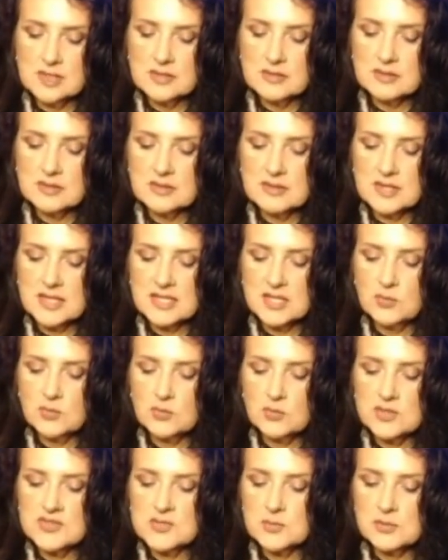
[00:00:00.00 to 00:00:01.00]
They can
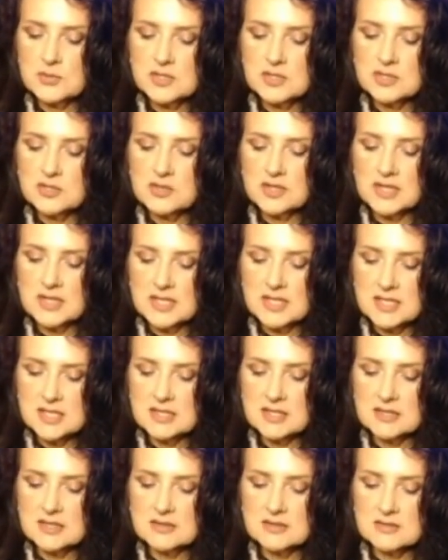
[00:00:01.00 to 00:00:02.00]
whisper in your
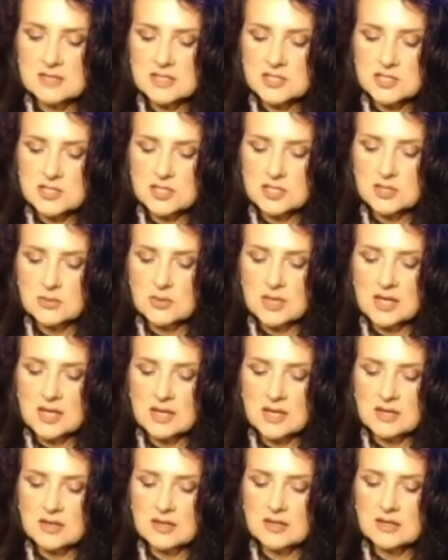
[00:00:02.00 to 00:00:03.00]
ear that you
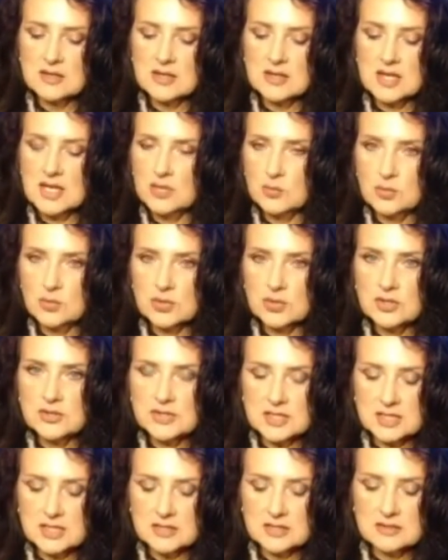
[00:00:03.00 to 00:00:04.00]
are
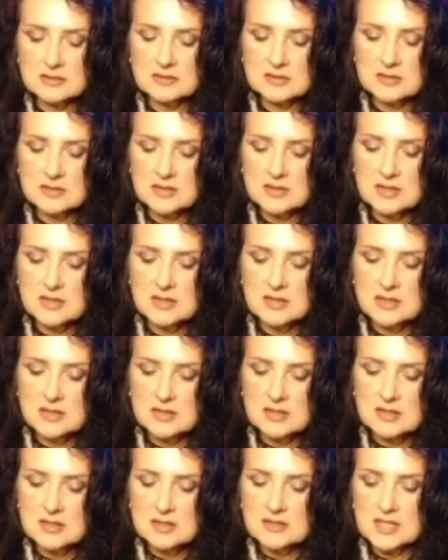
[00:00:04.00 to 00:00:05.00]
unworthy.
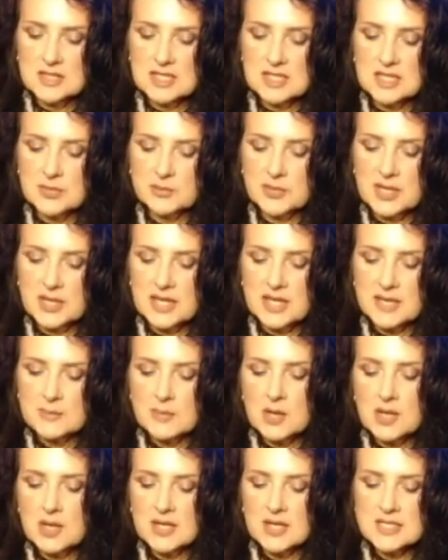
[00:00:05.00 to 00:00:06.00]
They can play
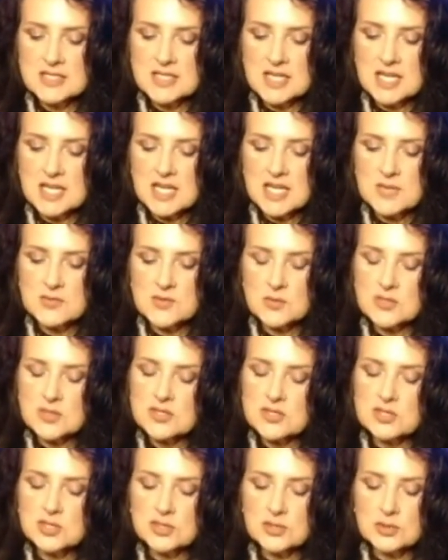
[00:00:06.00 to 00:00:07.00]
mind games
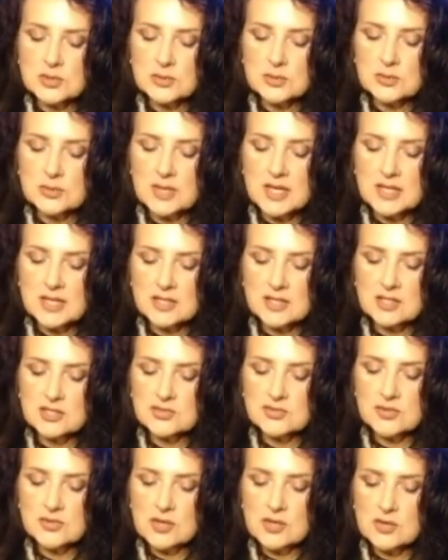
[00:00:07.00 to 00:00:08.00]
with you and
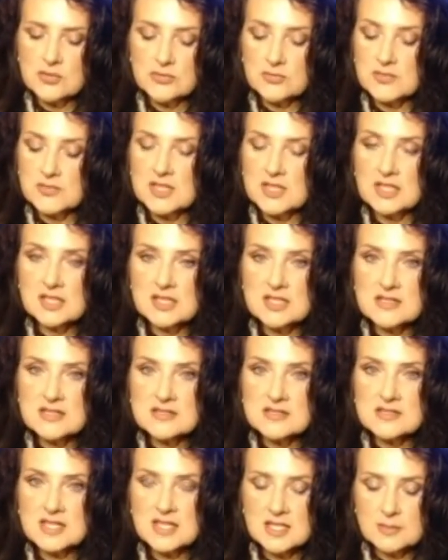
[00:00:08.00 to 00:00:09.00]
control
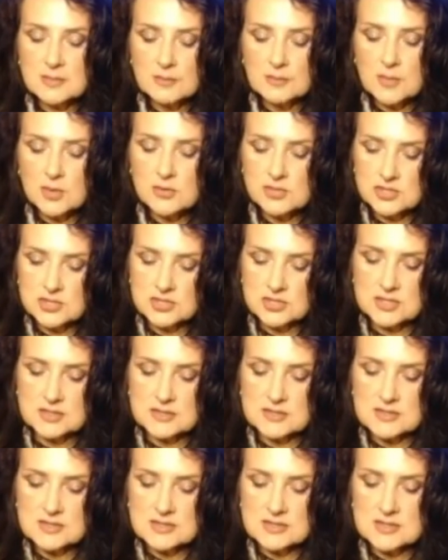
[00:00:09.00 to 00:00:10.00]
feelings and
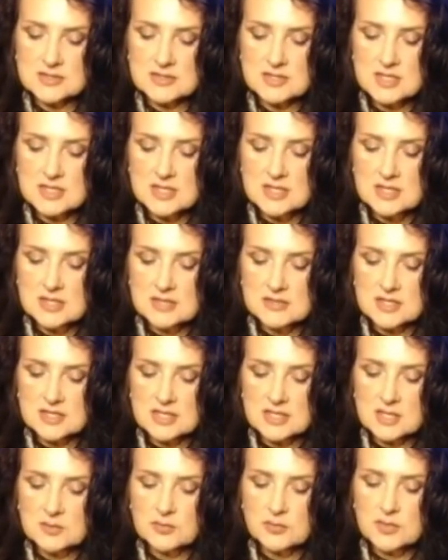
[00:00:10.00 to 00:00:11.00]
emotions that
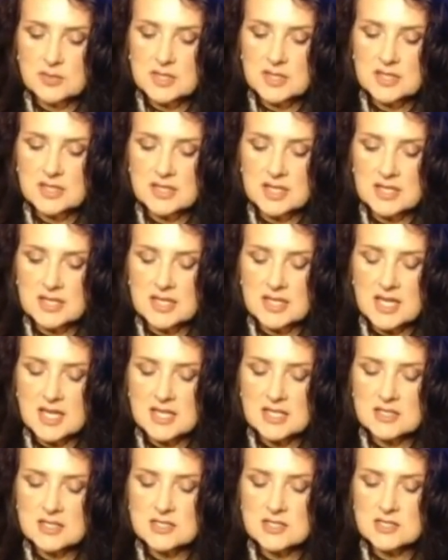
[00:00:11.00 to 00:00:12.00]
can bring an
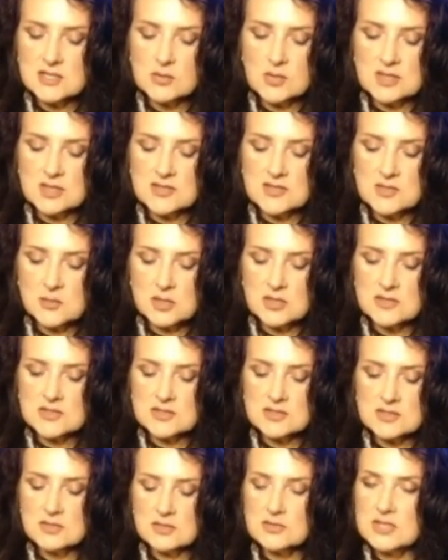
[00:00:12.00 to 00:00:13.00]
end to one's
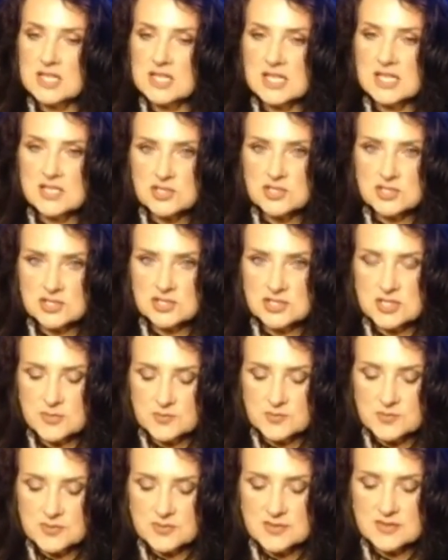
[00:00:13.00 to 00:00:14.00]
personal
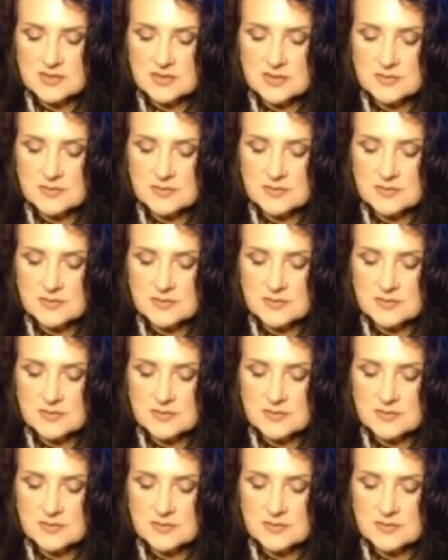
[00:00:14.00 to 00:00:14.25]
relationships.